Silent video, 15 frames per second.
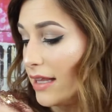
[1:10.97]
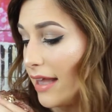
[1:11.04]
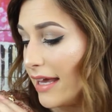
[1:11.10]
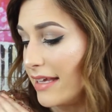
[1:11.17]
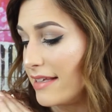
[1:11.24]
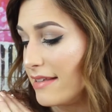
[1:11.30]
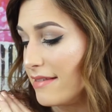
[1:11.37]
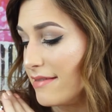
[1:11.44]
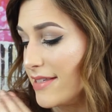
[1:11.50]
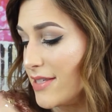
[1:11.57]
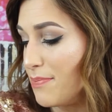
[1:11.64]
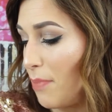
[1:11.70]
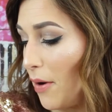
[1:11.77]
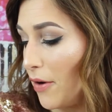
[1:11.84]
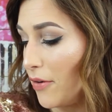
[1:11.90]
like
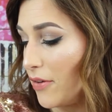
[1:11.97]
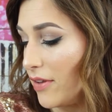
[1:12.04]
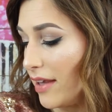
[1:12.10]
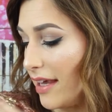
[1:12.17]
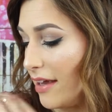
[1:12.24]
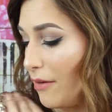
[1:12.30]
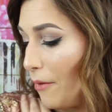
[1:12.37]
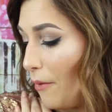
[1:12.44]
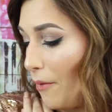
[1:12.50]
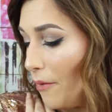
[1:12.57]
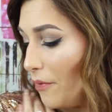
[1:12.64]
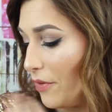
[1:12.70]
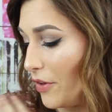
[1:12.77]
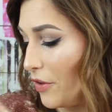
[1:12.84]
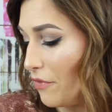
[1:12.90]
sparkly
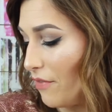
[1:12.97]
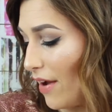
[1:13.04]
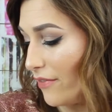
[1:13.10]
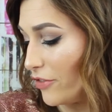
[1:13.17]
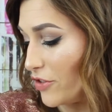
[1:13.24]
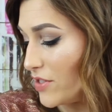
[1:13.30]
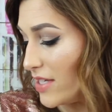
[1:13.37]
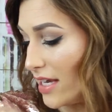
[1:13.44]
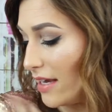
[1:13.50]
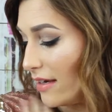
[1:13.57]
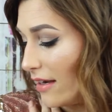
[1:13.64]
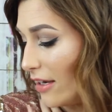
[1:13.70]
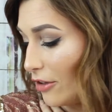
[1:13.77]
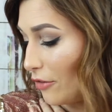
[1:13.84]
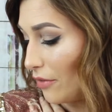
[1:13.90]
gold you've ever
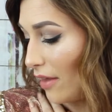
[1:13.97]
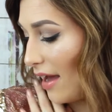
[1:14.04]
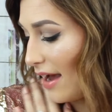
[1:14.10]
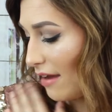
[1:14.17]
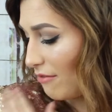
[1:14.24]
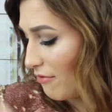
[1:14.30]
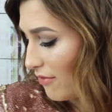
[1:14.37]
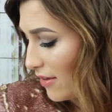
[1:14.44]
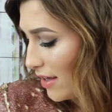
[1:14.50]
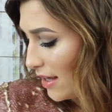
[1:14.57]
seen in your life.